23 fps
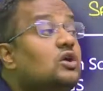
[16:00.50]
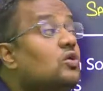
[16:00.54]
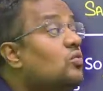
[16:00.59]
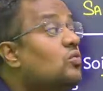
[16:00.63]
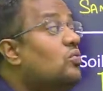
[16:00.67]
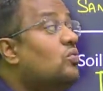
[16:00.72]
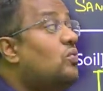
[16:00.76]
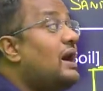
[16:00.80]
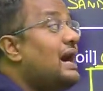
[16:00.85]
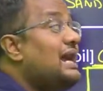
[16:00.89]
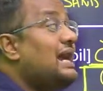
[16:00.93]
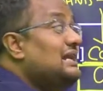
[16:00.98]

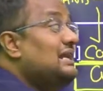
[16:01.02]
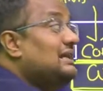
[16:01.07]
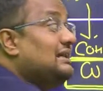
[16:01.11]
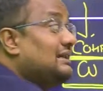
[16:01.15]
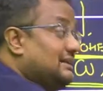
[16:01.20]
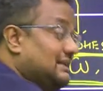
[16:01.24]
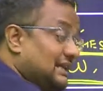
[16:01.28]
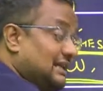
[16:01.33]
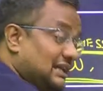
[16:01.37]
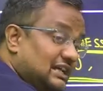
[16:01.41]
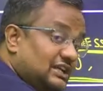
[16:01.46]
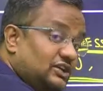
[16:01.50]
while
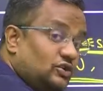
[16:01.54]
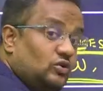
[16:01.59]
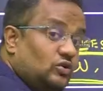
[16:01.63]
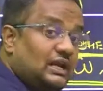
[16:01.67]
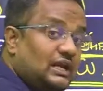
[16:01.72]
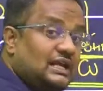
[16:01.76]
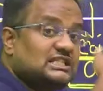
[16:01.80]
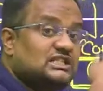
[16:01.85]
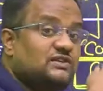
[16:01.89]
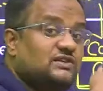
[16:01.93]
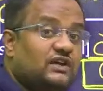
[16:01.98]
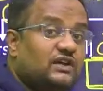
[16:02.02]
telling you
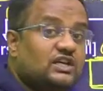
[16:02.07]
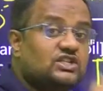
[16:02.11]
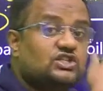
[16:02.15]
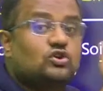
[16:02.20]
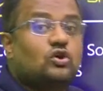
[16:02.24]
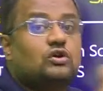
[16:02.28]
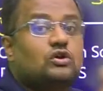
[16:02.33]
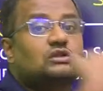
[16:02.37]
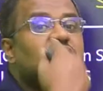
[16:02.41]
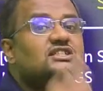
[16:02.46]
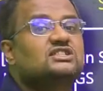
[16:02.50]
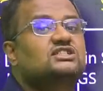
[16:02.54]
classification,
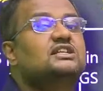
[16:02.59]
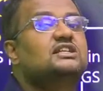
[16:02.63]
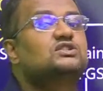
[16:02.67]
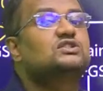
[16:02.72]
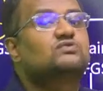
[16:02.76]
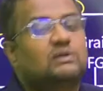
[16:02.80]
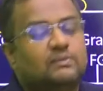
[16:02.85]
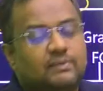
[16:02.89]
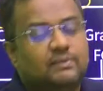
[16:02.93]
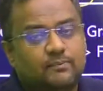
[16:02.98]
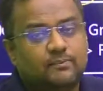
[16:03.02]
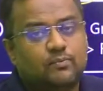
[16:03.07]
all these things
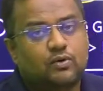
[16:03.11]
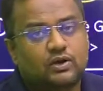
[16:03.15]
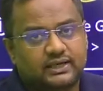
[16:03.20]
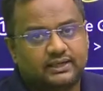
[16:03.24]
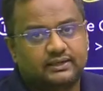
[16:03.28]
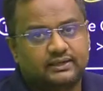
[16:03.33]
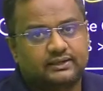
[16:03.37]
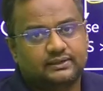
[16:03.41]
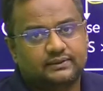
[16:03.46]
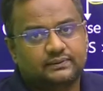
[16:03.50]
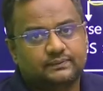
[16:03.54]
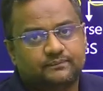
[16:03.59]
will be
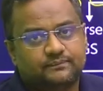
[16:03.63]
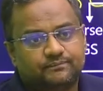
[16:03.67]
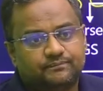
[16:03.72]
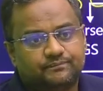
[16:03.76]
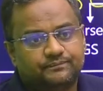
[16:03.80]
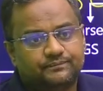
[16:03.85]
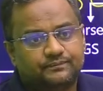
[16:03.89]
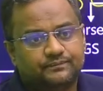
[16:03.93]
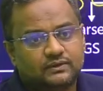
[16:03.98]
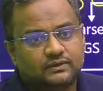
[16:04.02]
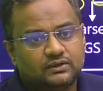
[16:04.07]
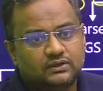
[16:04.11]
important.
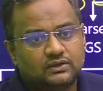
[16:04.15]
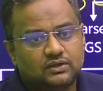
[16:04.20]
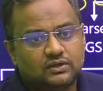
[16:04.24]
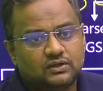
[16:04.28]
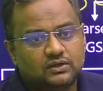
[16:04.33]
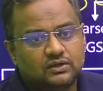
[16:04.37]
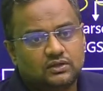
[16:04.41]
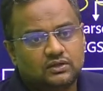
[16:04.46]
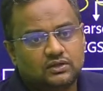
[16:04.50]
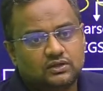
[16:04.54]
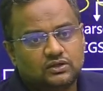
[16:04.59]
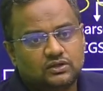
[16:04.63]

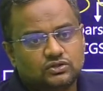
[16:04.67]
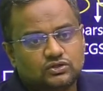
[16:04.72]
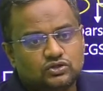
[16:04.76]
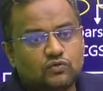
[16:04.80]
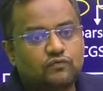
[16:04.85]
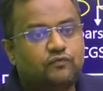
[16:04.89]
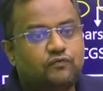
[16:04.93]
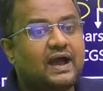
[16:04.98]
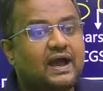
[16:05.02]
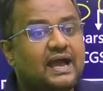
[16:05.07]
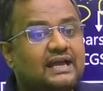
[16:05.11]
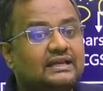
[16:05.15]
So
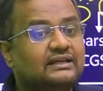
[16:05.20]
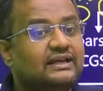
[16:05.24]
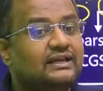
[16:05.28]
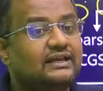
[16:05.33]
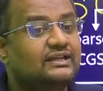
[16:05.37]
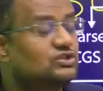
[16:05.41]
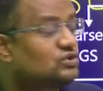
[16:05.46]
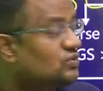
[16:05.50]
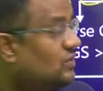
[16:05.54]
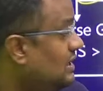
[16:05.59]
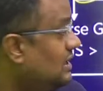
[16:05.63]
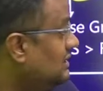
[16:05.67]
fine
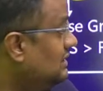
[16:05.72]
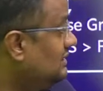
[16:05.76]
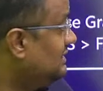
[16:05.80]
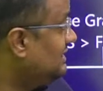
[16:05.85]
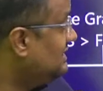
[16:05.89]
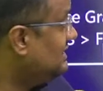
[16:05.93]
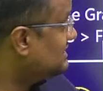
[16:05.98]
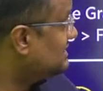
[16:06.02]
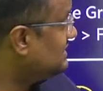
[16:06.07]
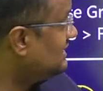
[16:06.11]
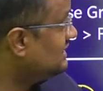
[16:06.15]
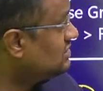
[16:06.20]
grained soil,
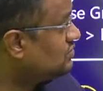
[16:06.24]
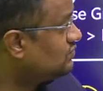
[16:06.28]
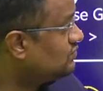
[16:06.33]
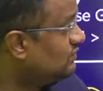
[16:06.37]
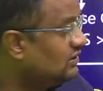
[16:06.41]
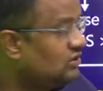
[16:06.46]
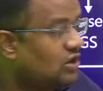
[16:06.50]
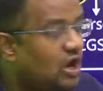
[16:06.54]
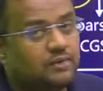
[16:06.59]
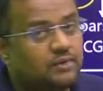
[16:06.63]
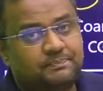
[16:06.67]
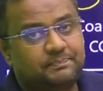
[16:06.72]
these things will
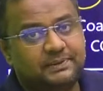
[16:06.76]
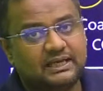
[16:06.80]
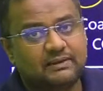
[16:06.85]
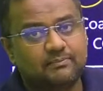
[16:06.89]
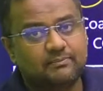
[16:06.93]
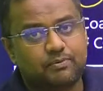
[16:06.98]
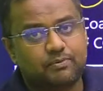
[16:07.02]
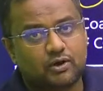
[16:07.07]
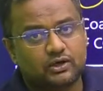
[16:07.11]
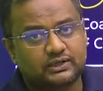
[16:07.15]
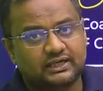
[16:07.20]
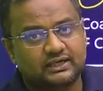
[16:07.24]
not be
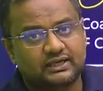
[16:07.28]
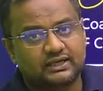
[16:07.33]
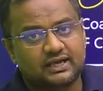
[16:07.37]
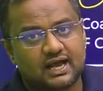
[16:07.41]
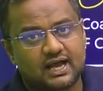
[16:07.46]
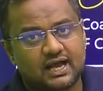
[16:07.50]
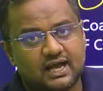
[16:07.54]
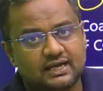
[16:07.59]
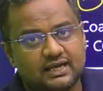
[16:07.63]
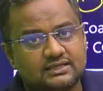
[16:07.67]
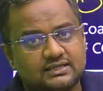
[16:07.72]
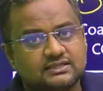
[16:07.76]
important,
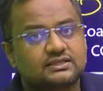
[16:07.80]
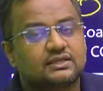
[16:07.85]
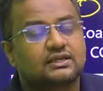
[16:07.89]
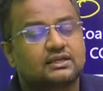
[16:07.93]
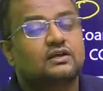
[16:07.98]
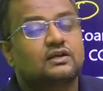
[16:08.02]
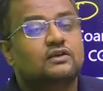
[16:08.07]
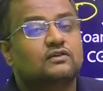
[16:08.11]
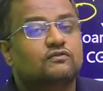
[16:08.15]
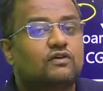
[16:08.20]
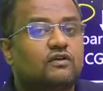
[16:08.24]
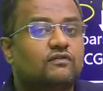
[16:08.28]
guys.
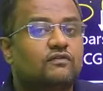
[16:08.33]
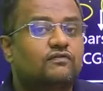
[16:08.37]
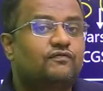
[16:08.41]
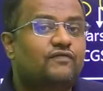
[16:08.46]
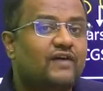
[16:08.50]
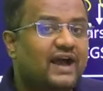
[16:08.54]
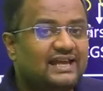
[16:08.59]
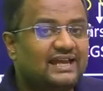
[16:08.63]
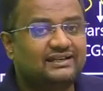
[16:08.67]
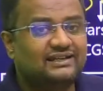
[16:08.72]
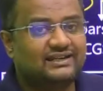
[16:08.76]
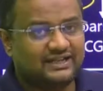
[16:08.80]
For
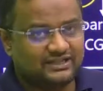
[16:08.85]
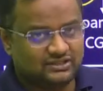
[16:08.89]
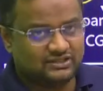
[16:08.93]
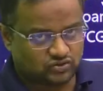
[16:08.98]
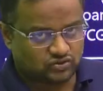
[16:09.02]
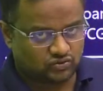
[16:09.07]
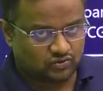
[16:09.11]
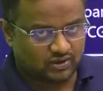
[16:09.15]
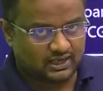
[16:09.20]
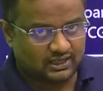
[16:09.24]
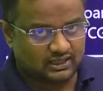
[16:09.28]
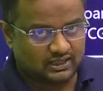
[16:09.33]
fine grained
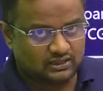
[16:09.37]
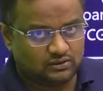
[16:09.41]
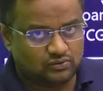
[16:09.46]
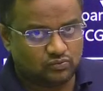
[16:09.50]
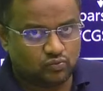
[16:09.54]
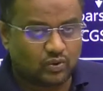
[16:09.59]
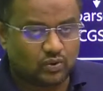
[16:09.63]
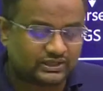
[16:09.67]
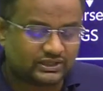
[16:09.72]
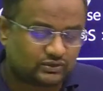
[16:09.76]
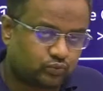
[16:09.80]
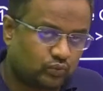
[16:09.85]
soil,
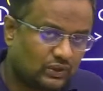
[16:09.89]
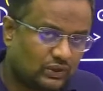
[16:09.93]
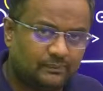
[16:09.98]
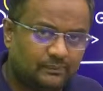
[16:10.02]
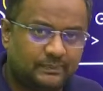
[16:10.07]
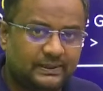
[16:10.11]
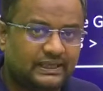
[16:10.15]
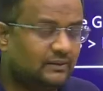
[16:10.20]
what will be